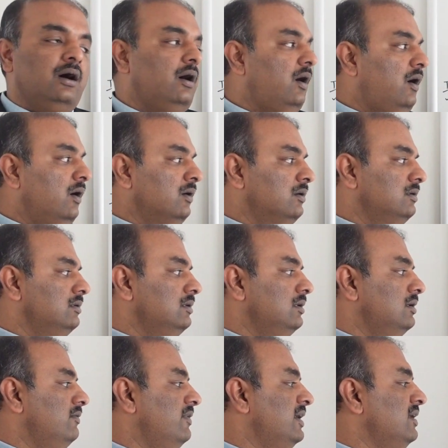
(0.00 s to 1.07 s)
On
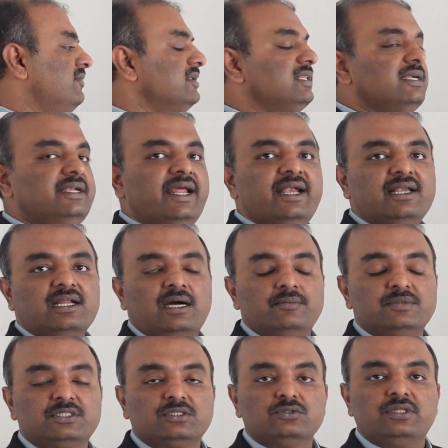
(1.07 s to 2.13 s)
whenever the date
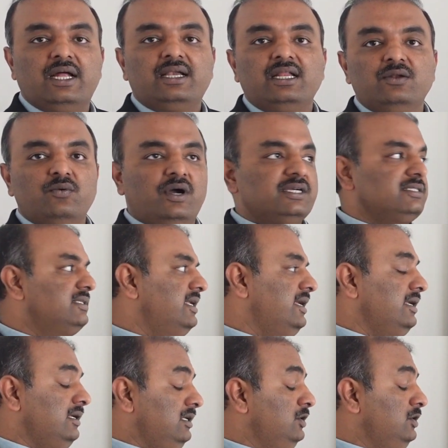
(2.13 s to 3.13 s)
comes to that invoice date,